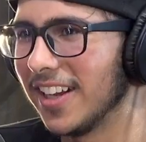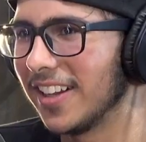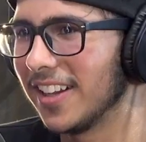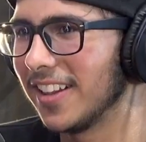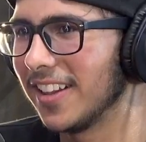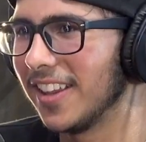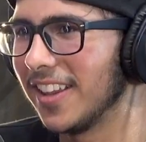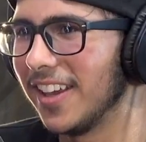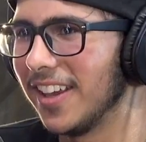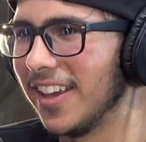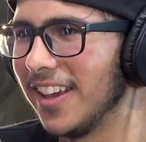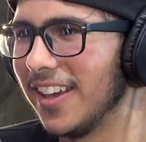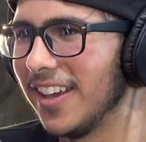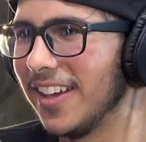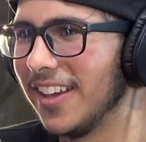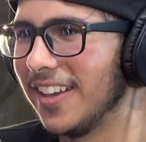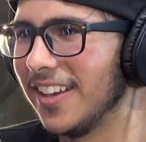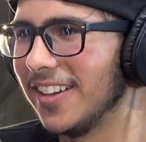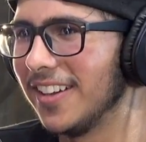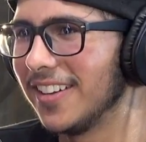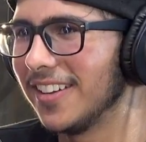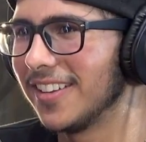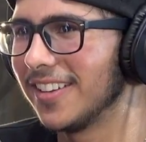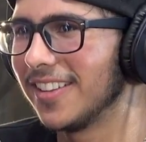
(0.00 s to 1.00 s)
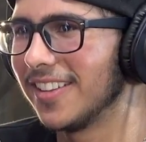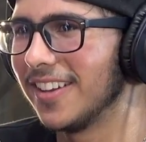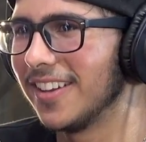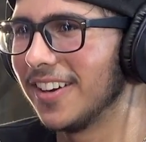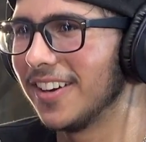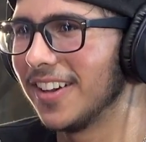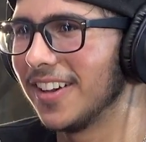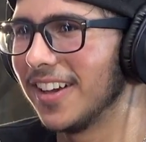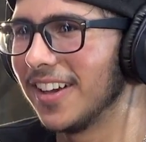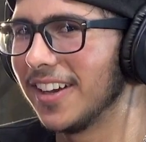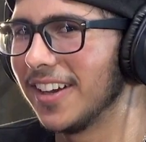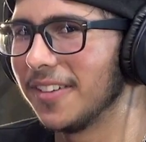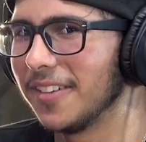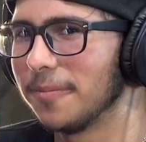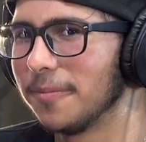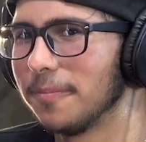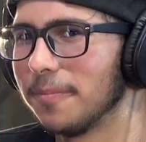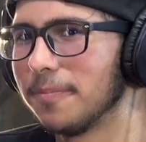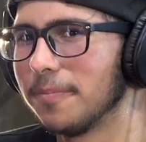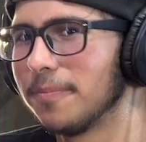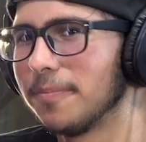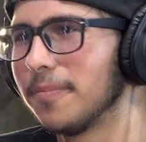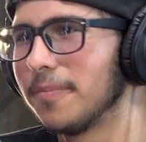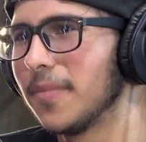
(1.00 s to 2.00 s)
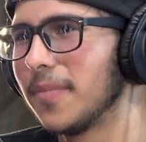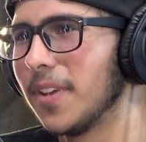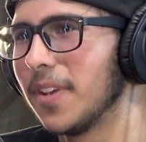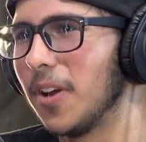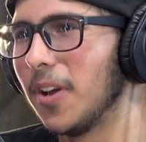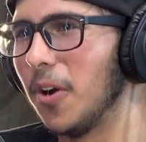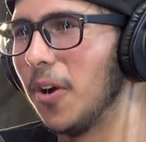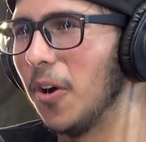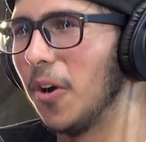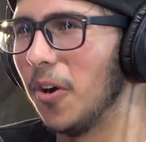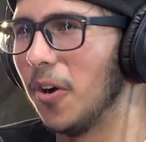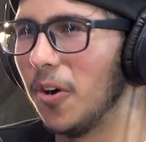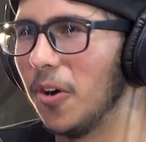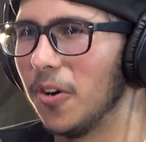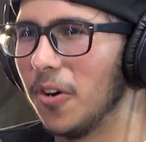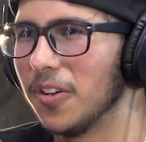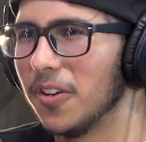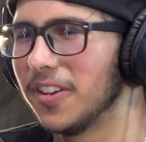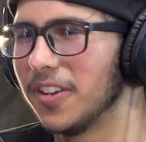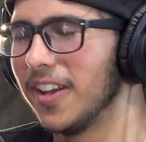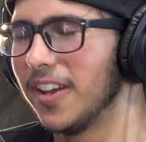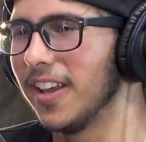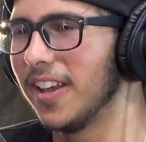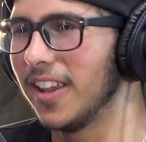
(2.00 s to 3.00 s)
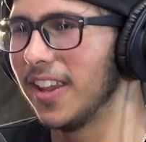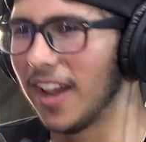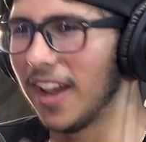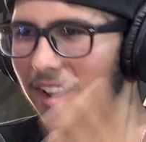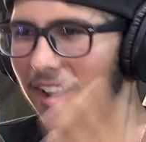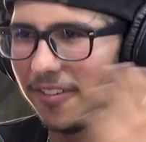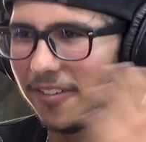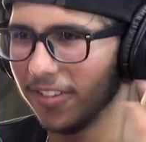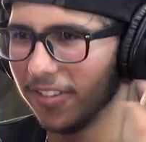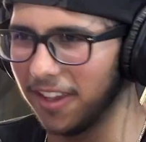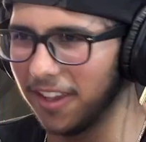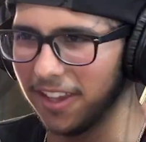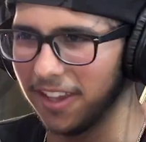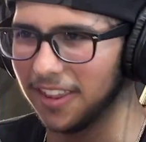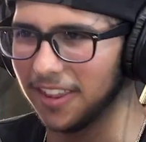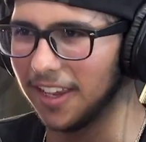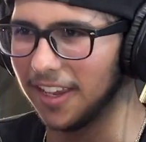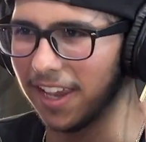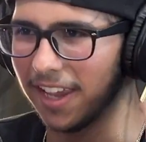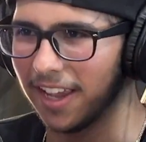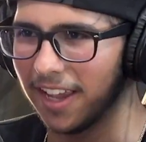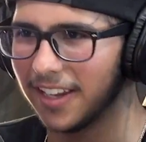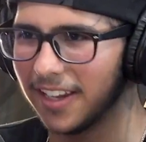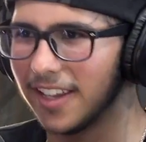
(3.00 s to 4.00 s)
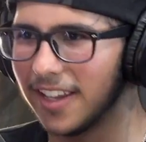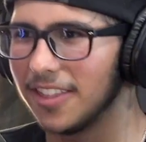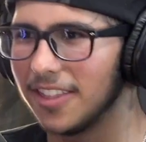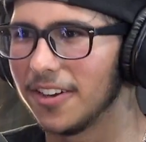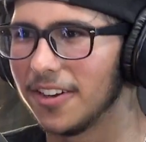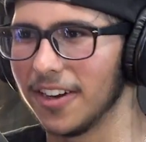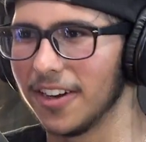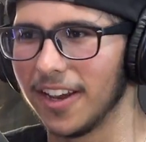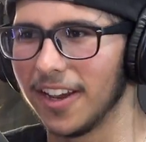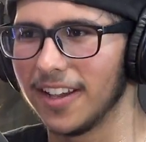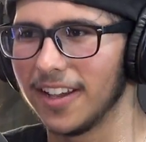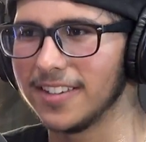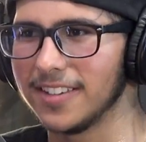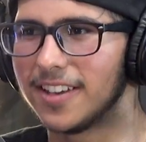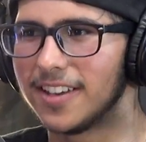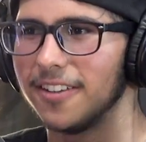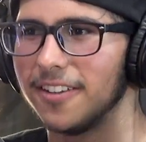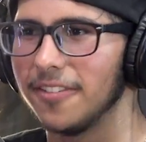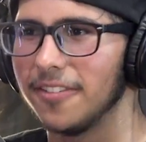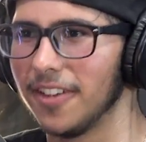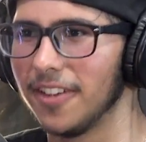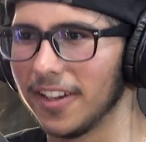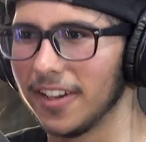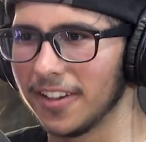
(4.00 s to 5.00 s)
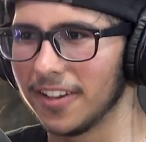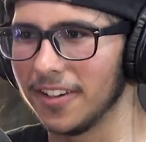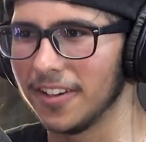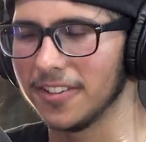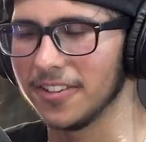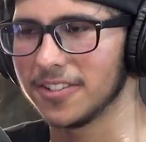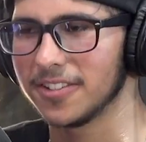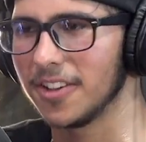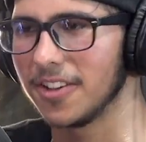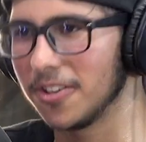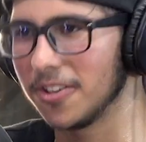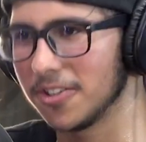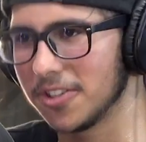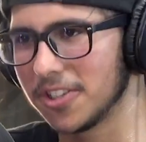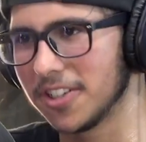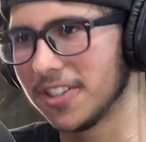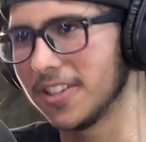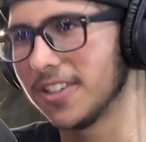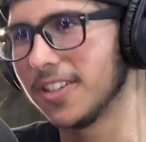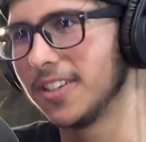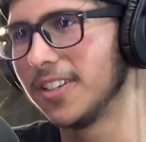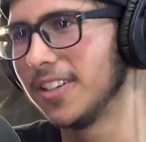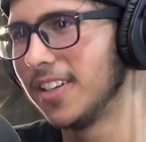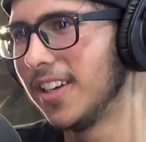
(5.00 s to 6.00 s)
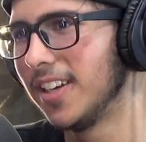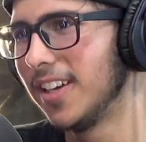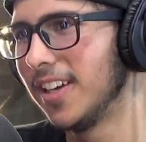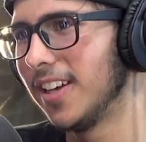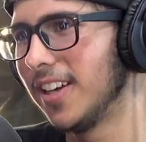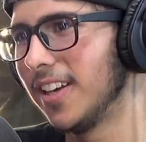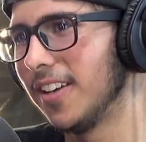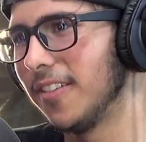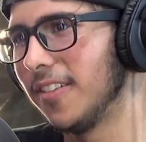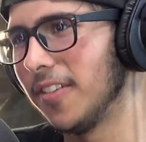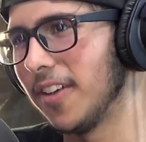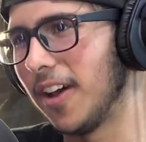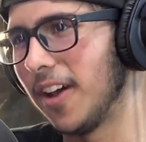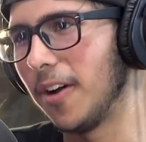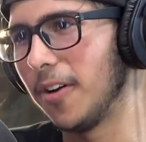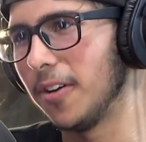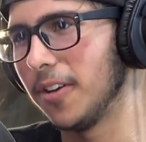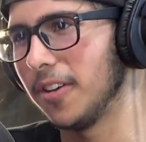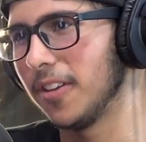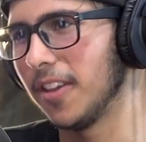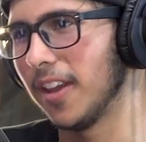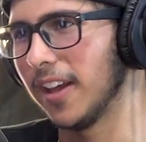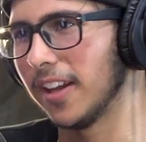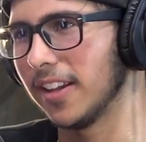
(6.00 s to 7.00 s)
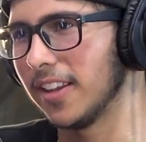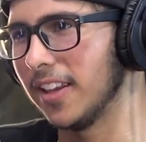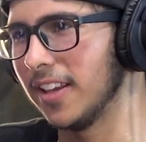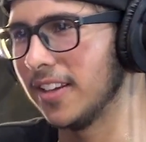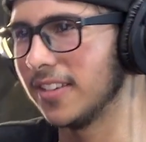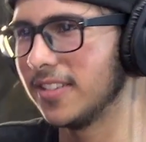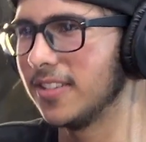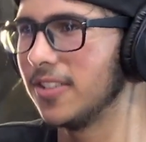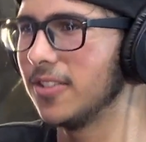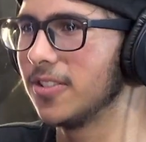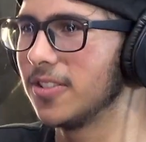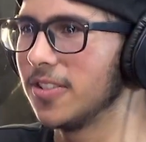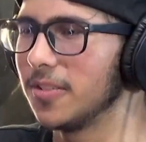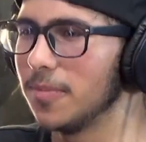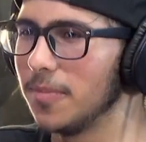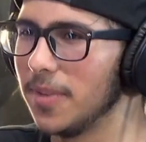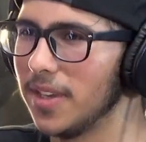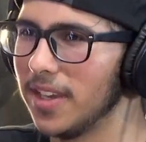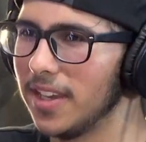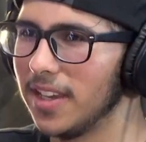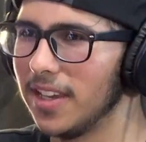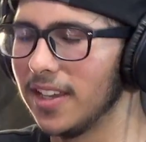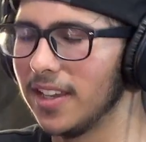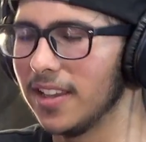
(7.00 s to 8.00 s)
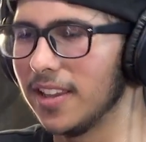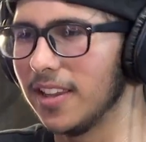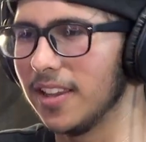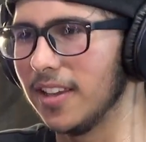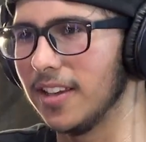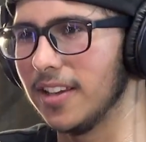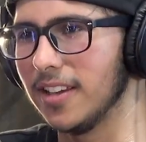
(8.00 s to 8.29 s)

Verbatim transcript: they're like, oh, they can't get their heads out of like the nostalgia of how it, like things used to be, and